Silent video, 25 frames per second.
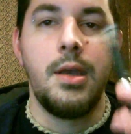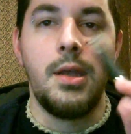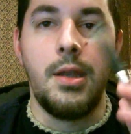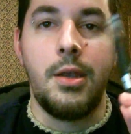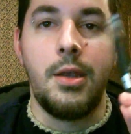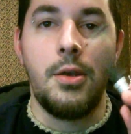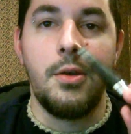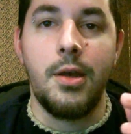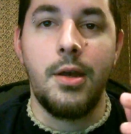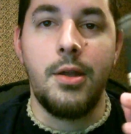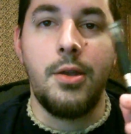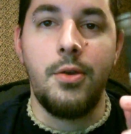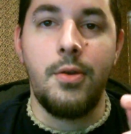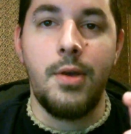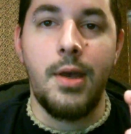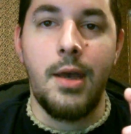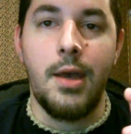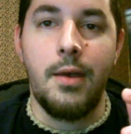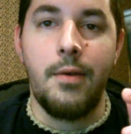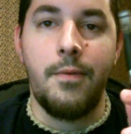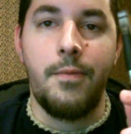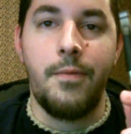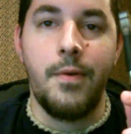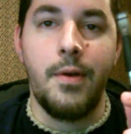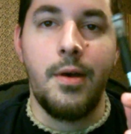and here I do
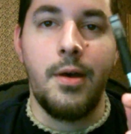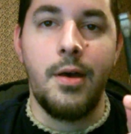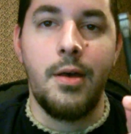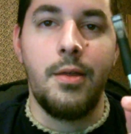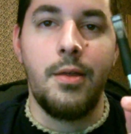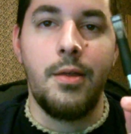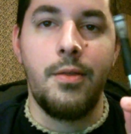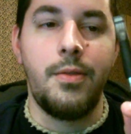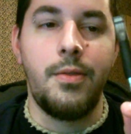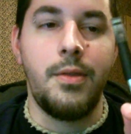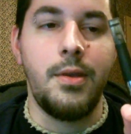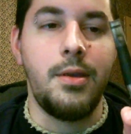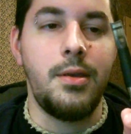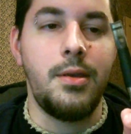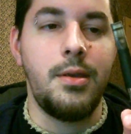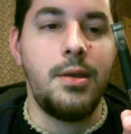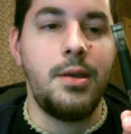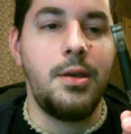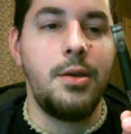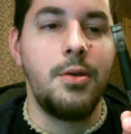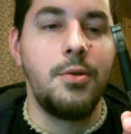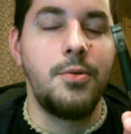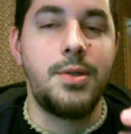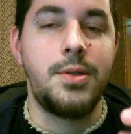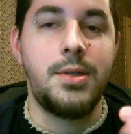have uh,
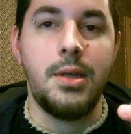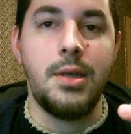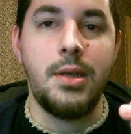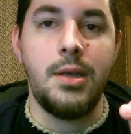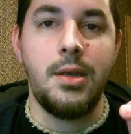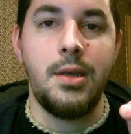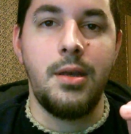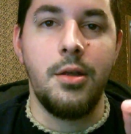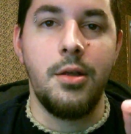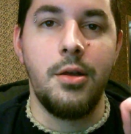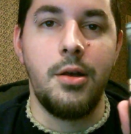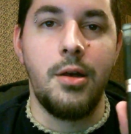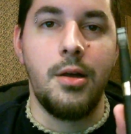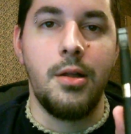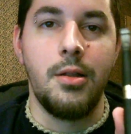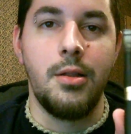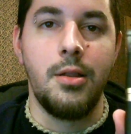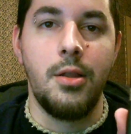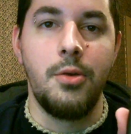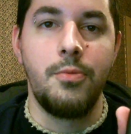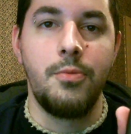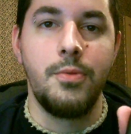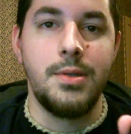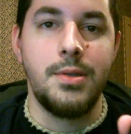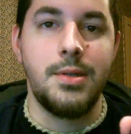the eGo-C uh,
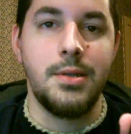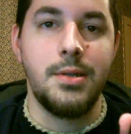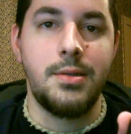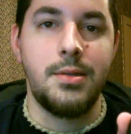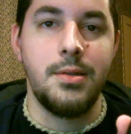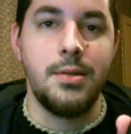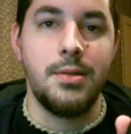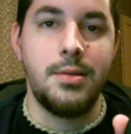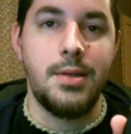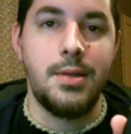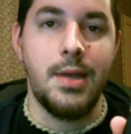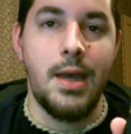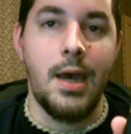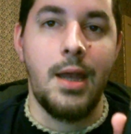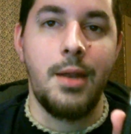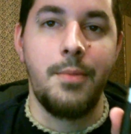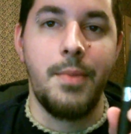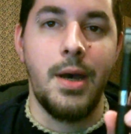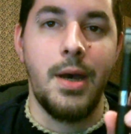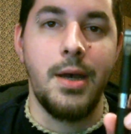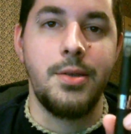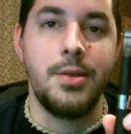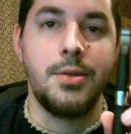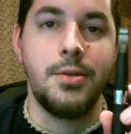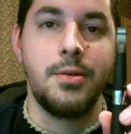low resistance
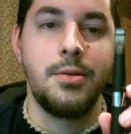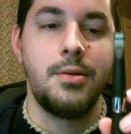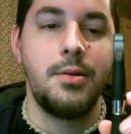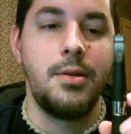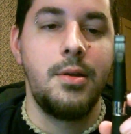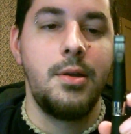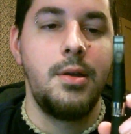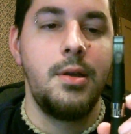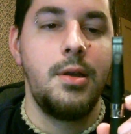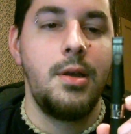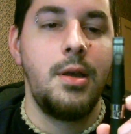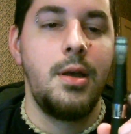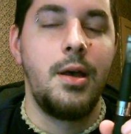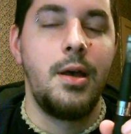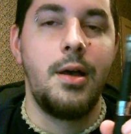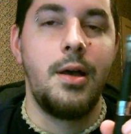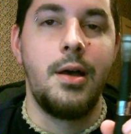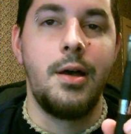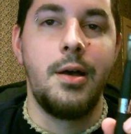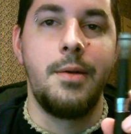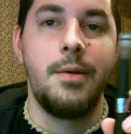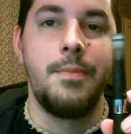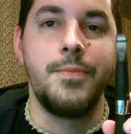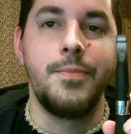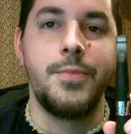atomizer.
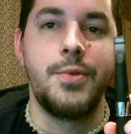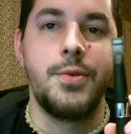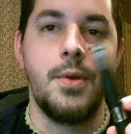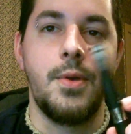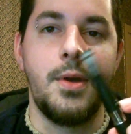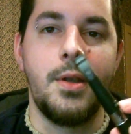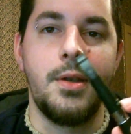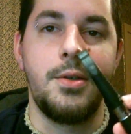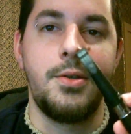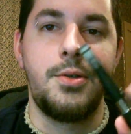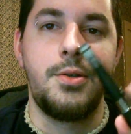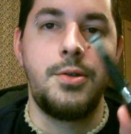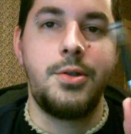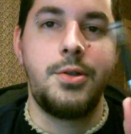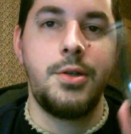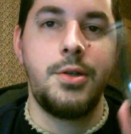Um, so I